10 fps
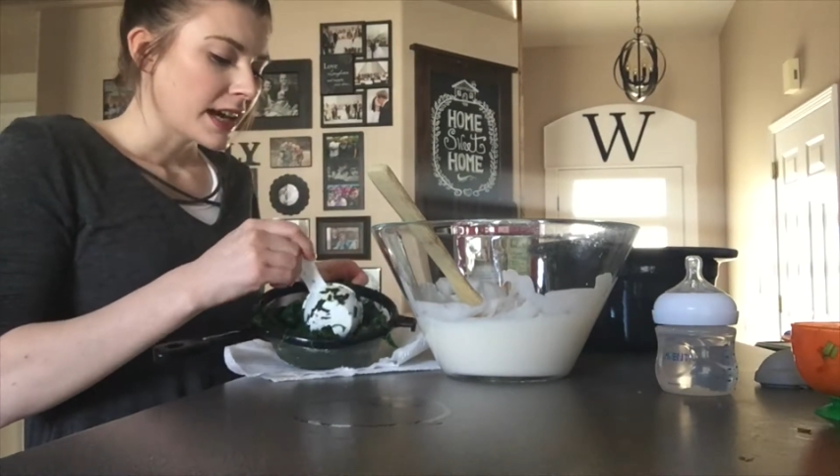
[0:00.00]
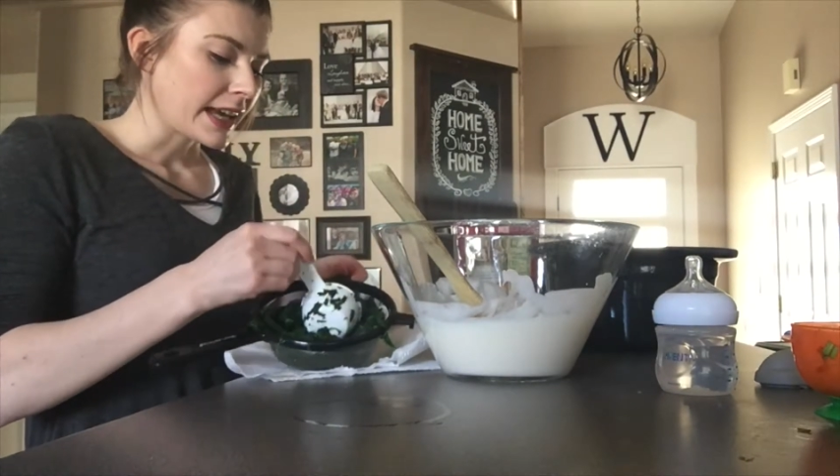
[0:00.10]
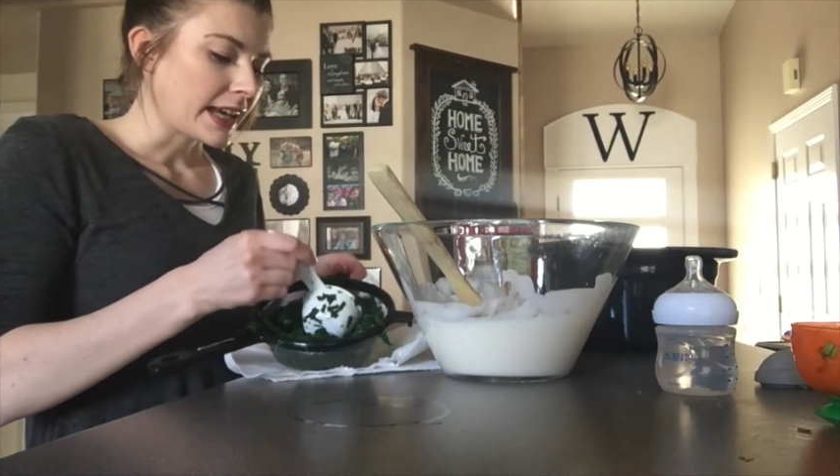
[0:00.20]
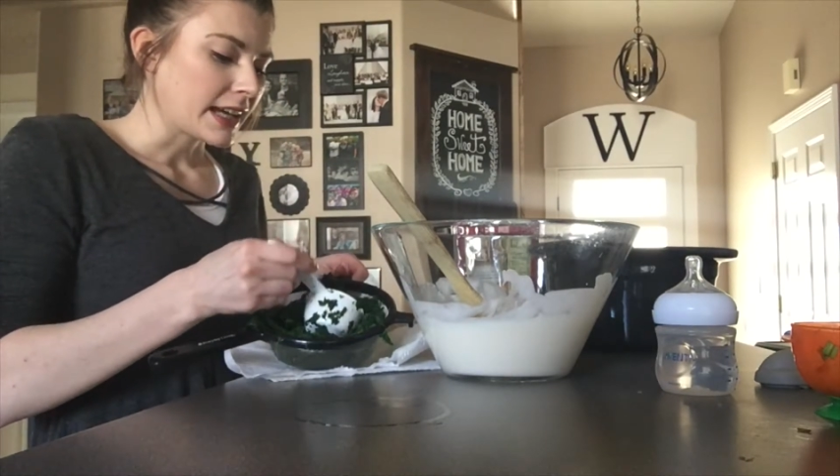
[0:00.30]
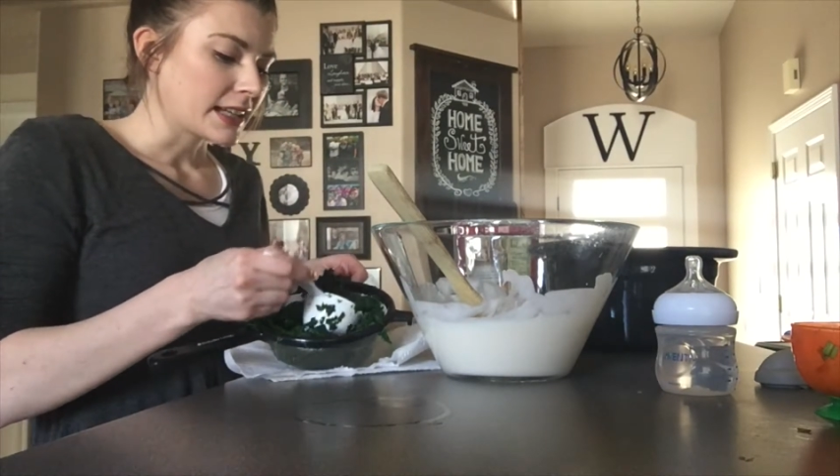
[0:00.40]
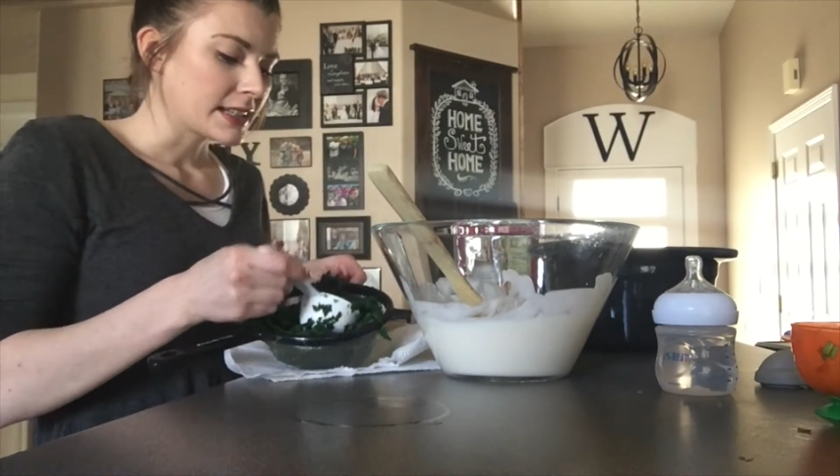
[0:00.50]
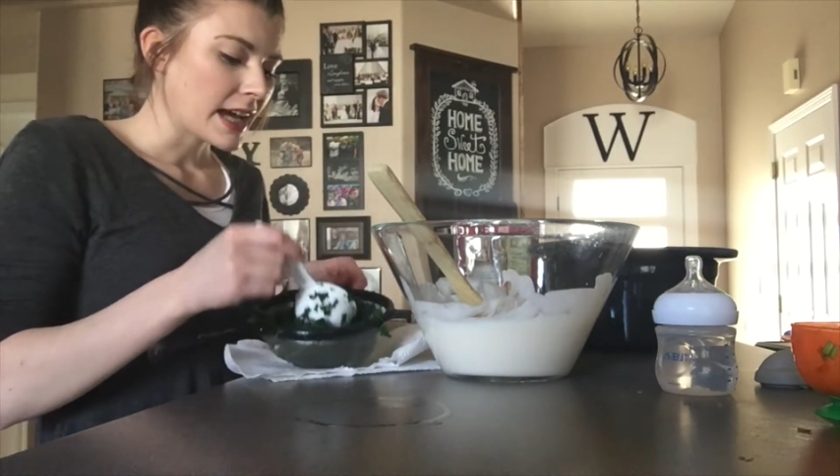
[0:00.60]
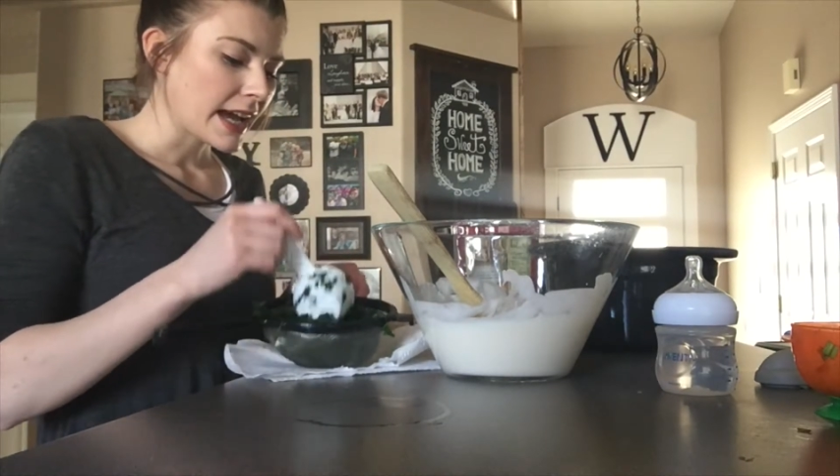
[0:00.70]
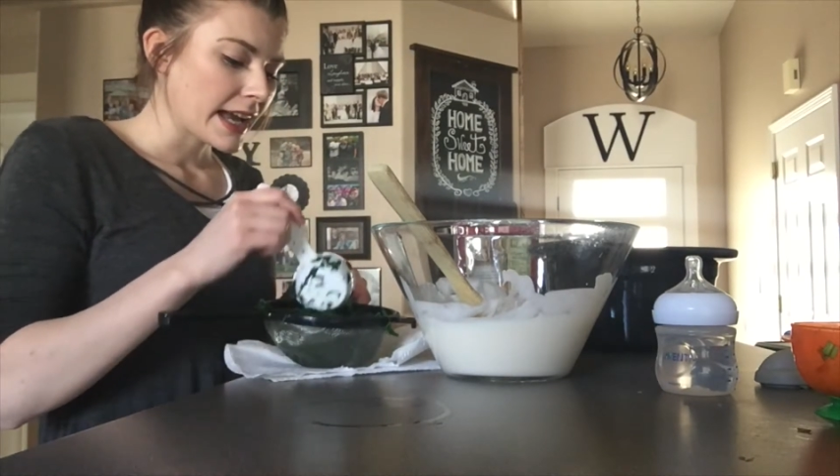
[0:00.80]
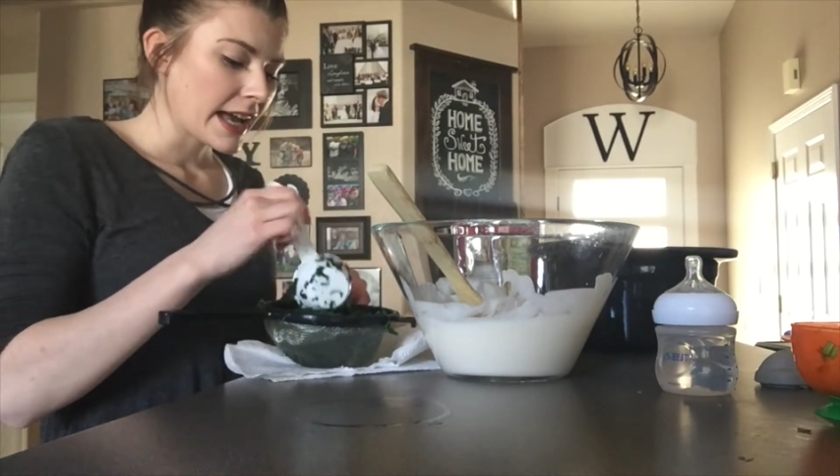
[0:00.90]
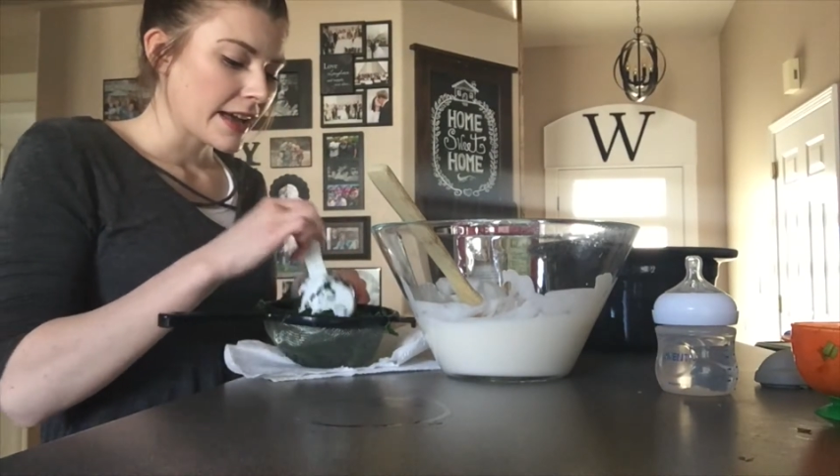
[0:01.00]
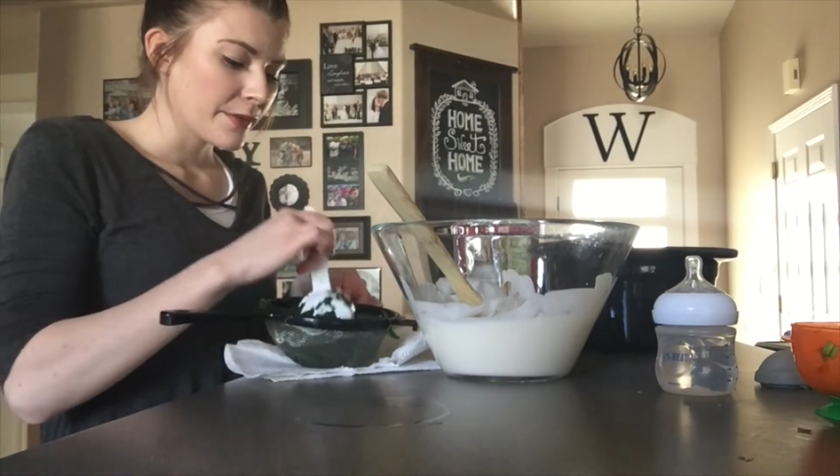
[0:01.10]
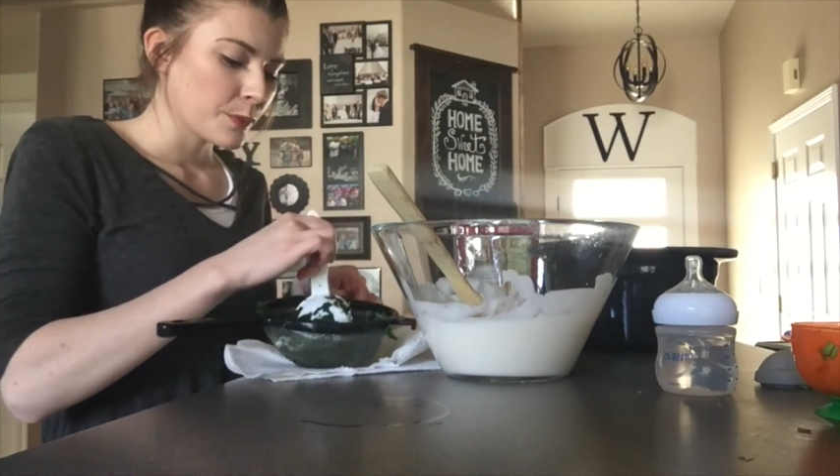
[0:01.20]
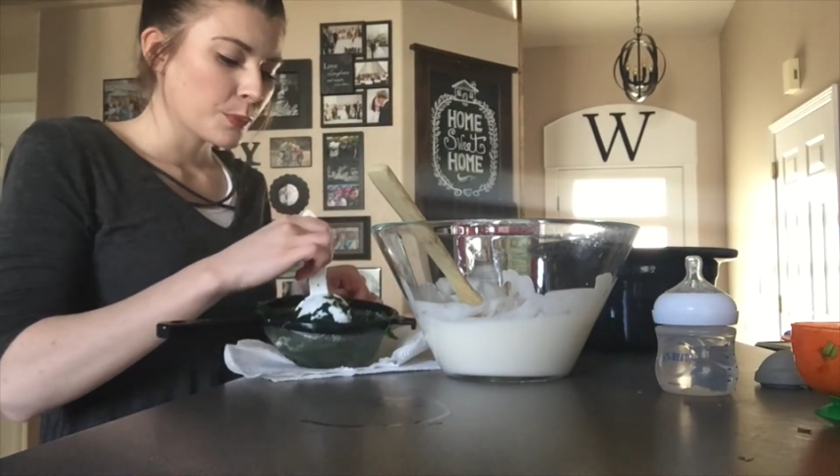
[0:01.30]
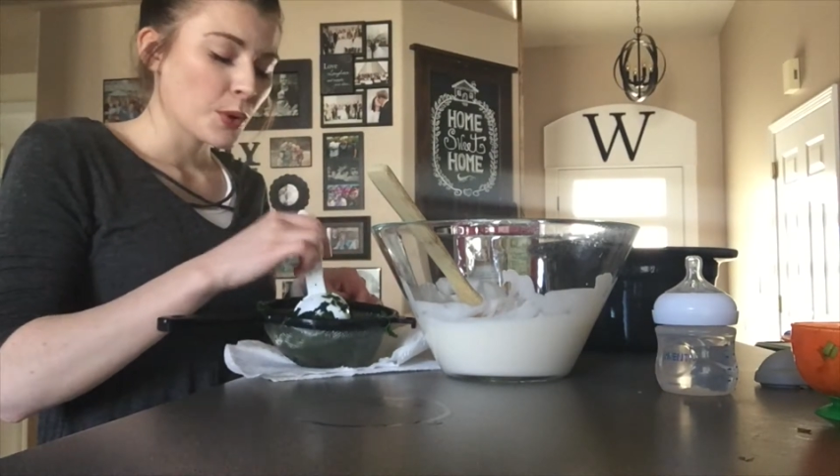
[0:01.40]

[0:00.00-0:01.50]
And I have